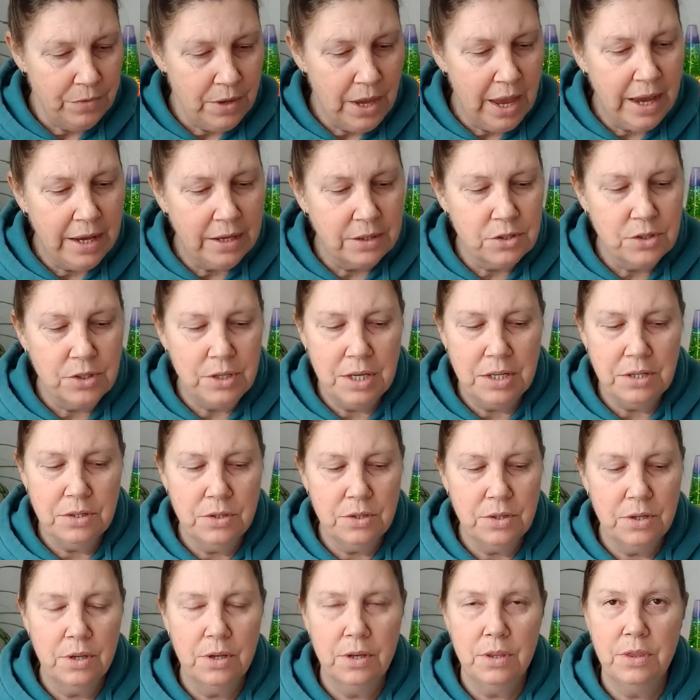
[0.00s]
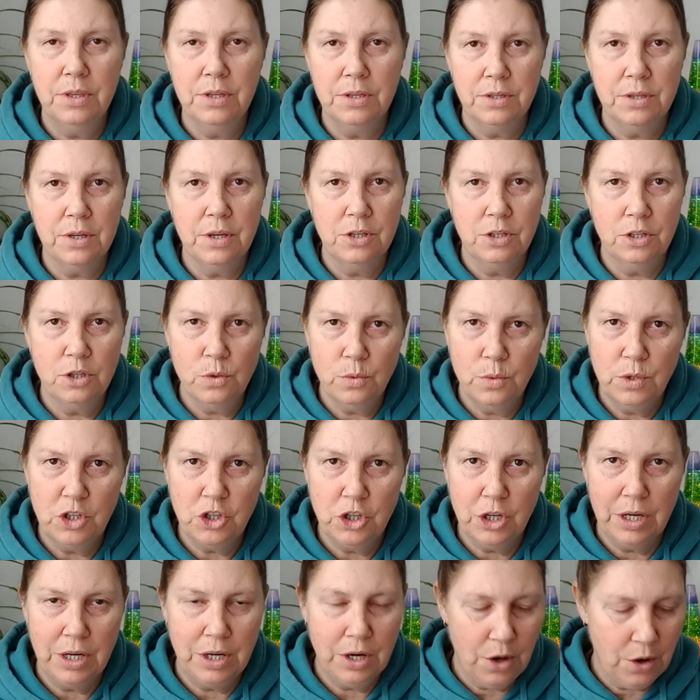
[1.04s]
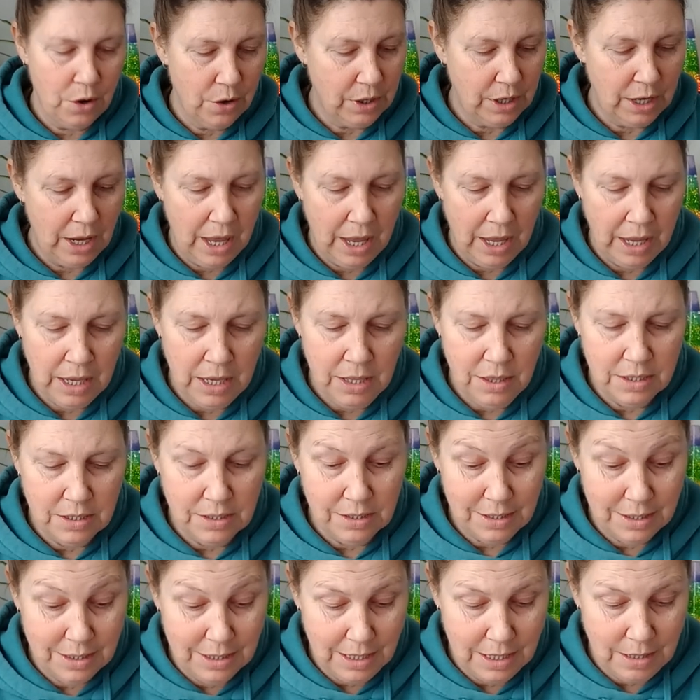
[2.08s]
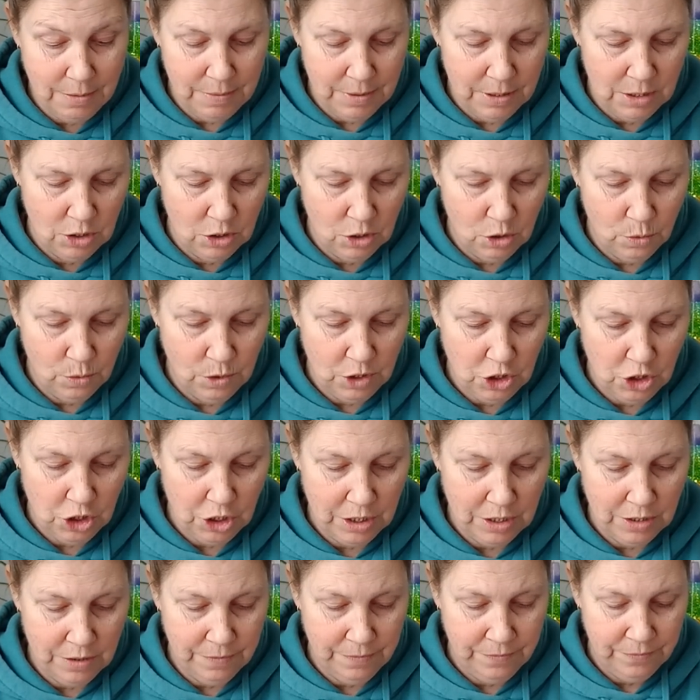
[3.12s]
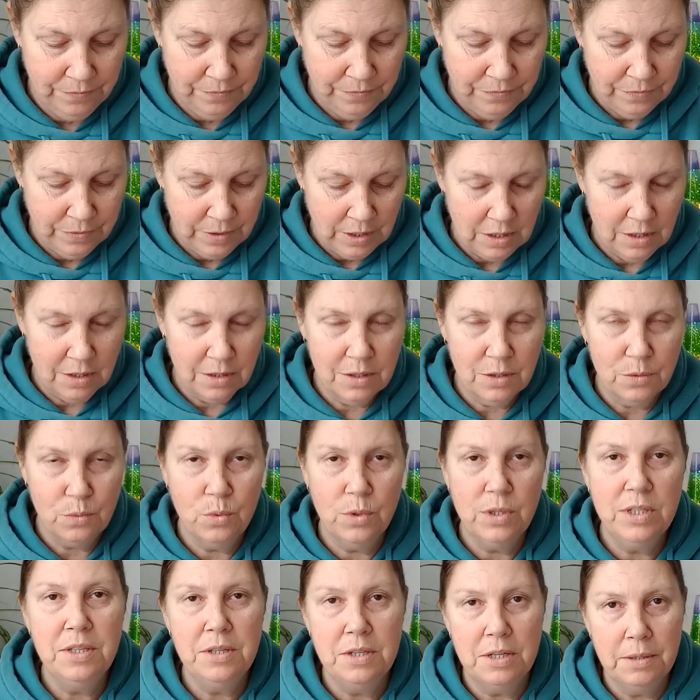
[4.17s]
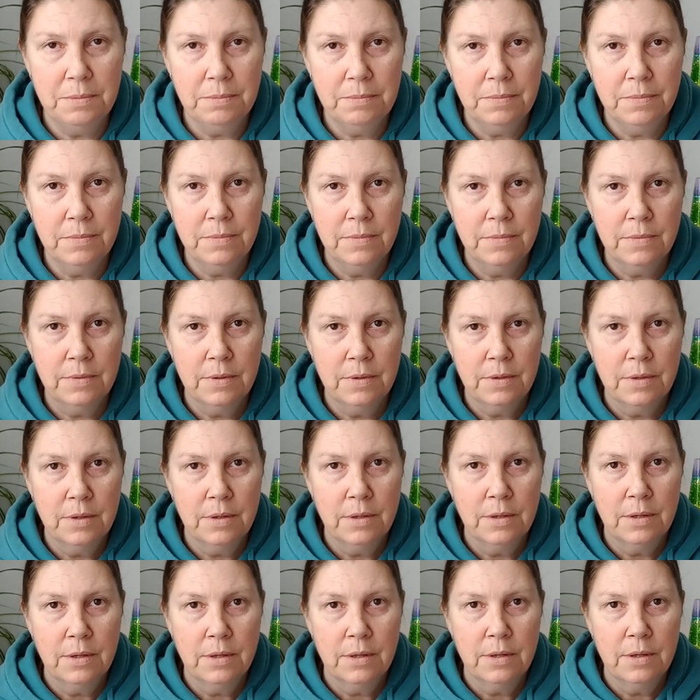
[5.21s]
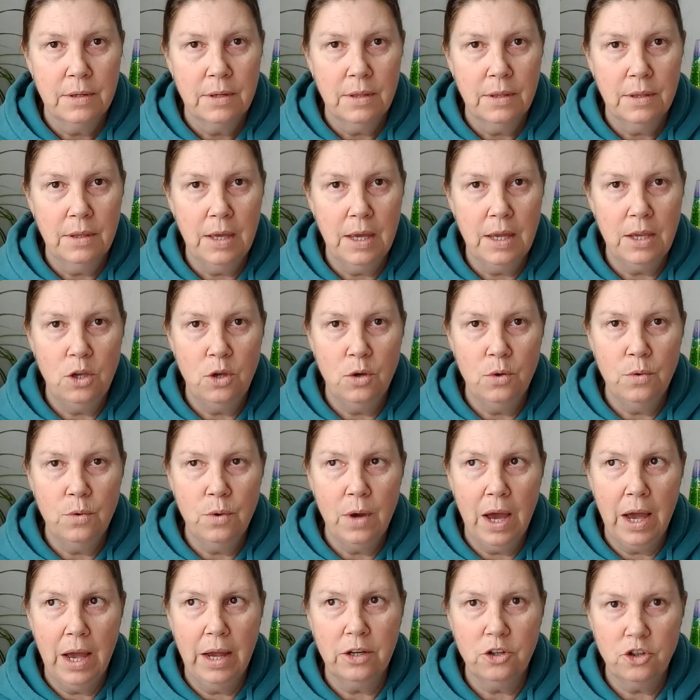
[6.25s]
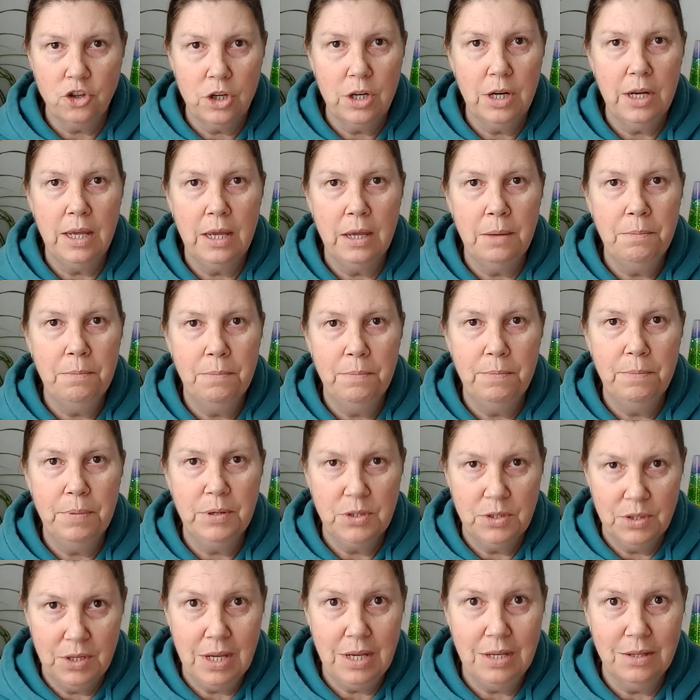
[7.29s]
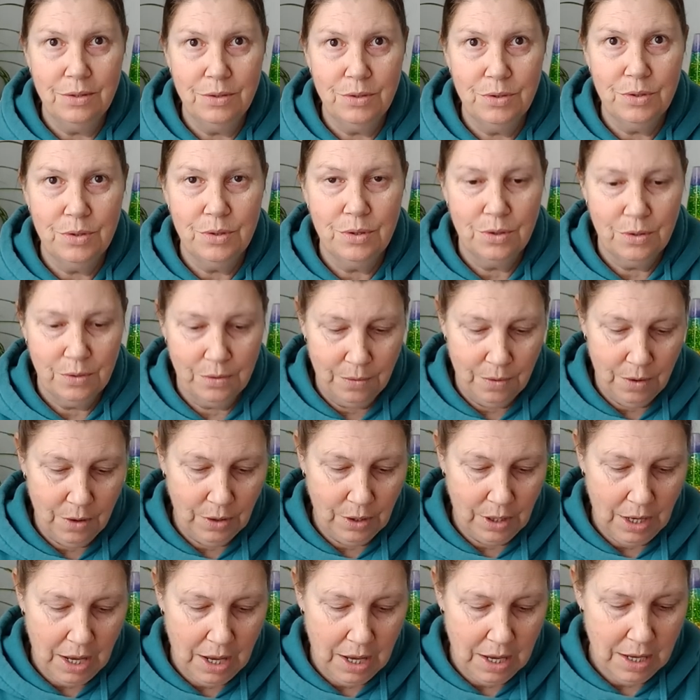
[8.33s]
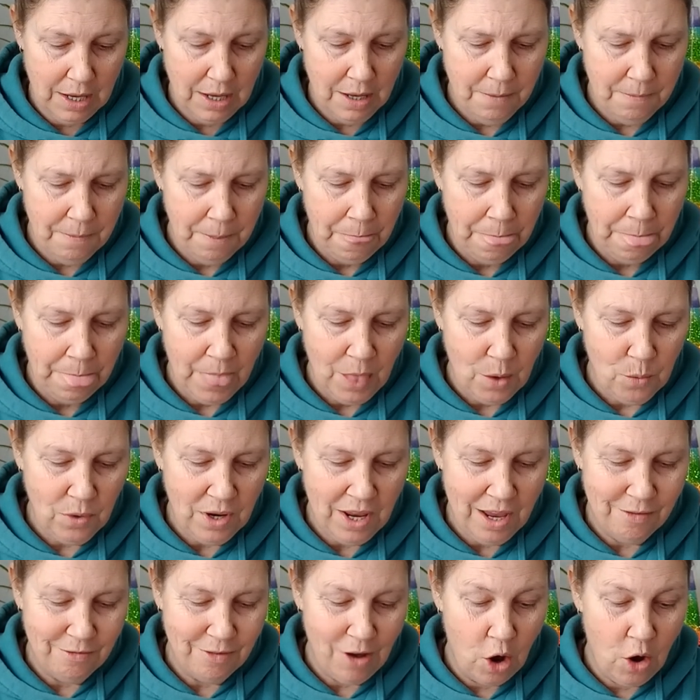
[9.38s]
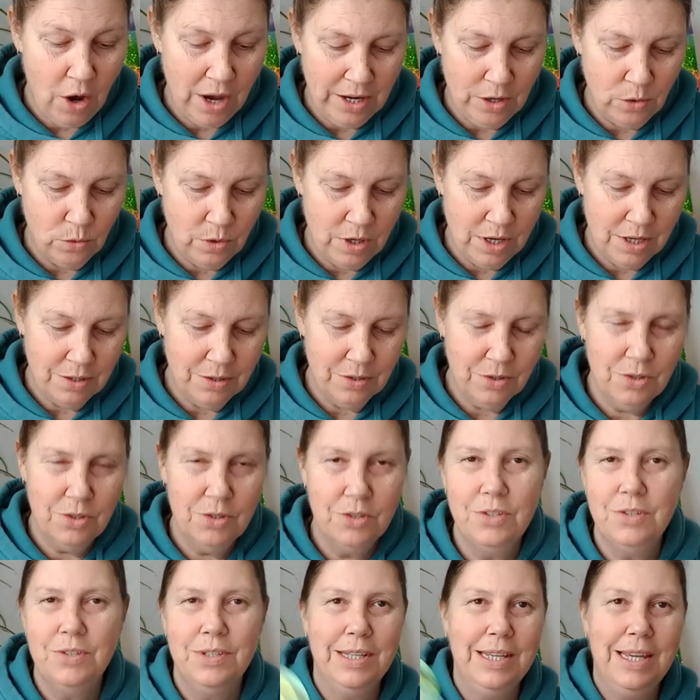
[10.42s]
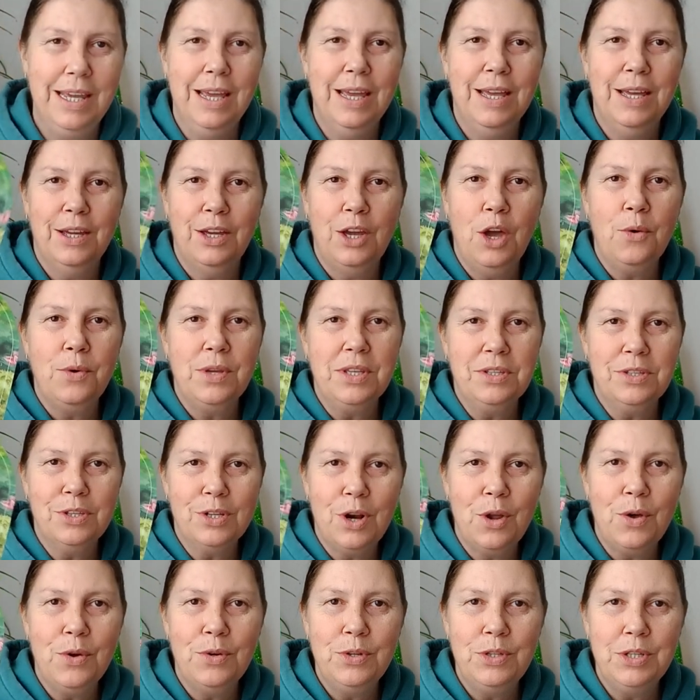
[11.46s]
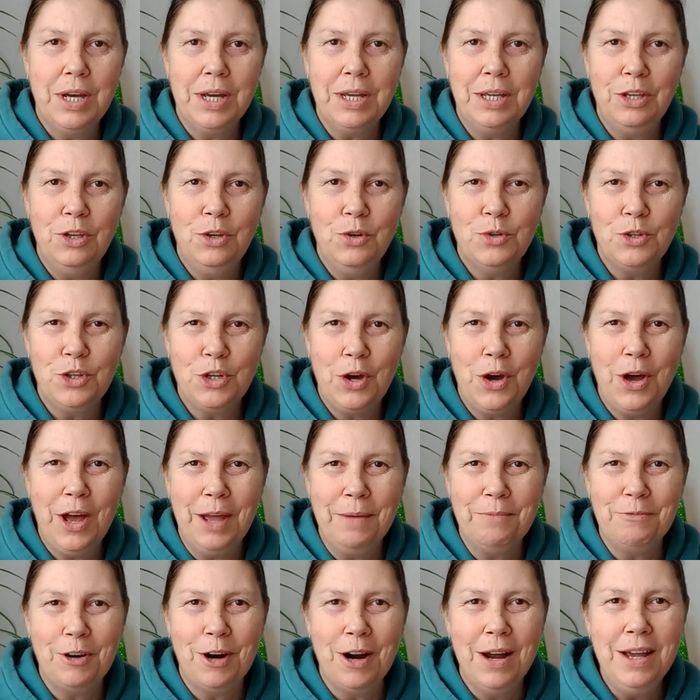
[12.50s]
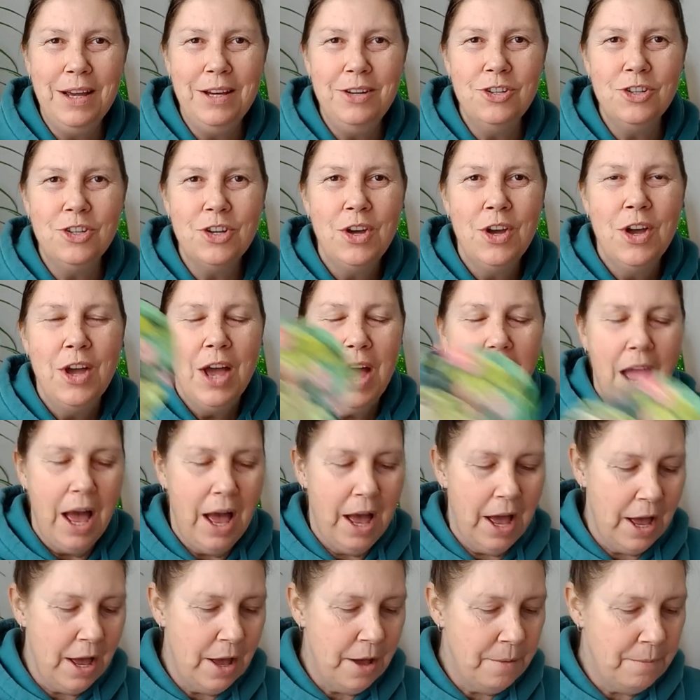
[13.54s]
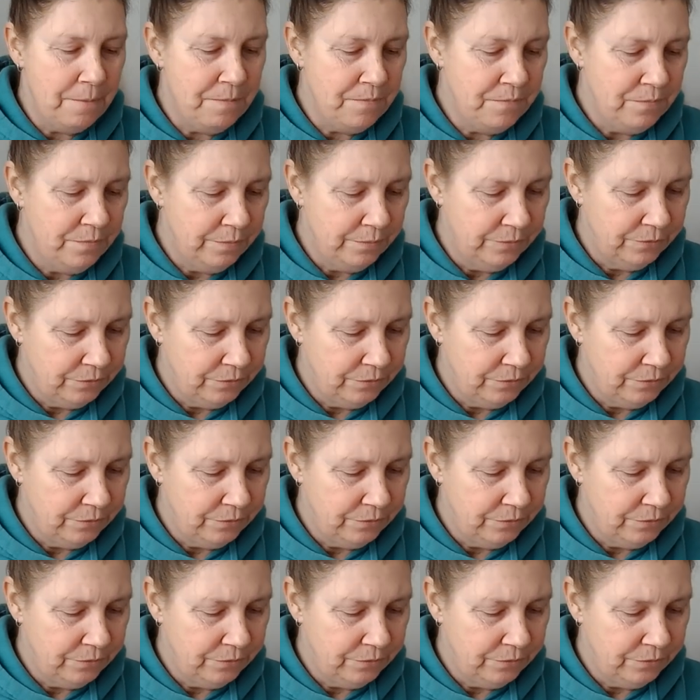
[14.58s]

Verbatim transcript: access this intuition, okay, this deep intuition, this wisdom that you actually possess, okay. We have idleness, yeah, going slow, taking your time, right? And